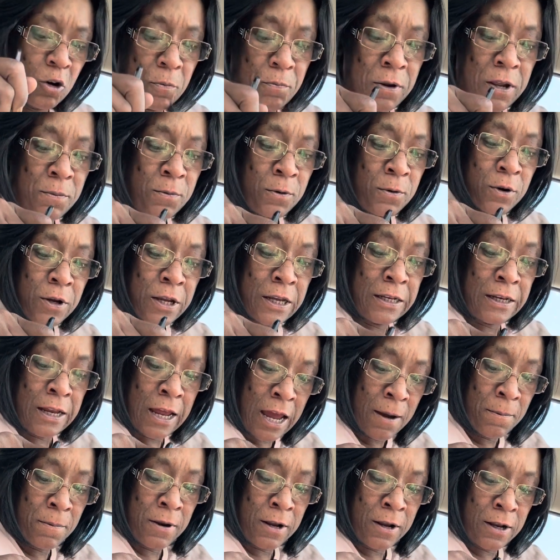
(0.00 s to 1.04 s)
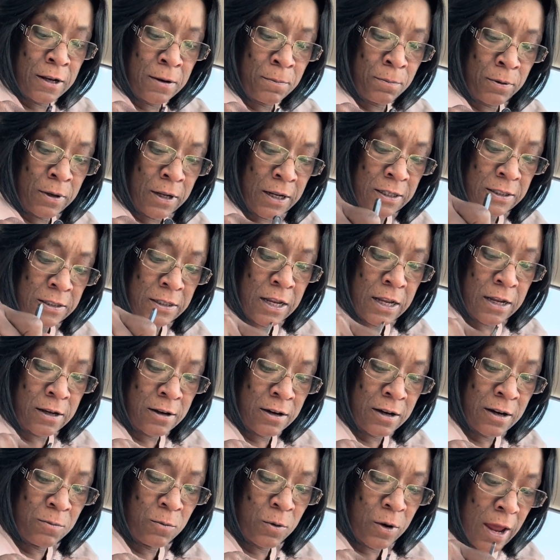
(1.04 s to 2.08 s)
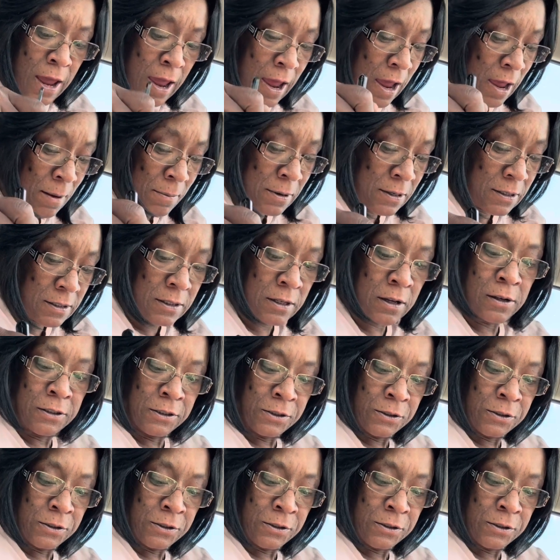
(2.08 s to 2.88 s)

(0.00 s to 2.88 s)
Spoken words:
people inhabiting the place that come with habits,